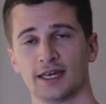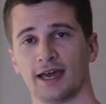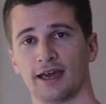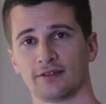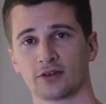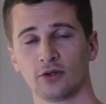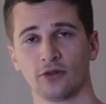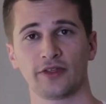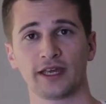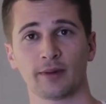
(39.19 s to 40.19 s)
and the
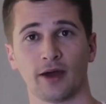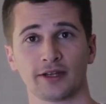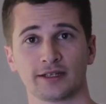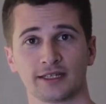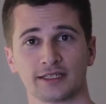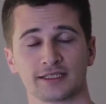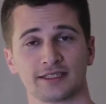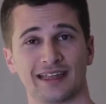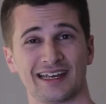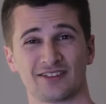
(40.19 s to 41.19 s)
cool thing about it is
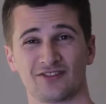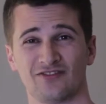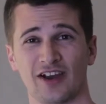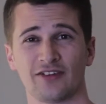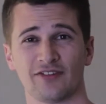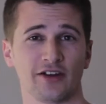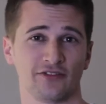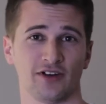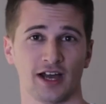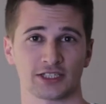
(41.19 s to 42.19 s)
that it's very, very
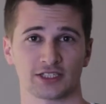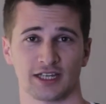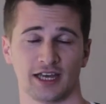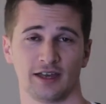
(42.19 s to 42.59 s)
fast.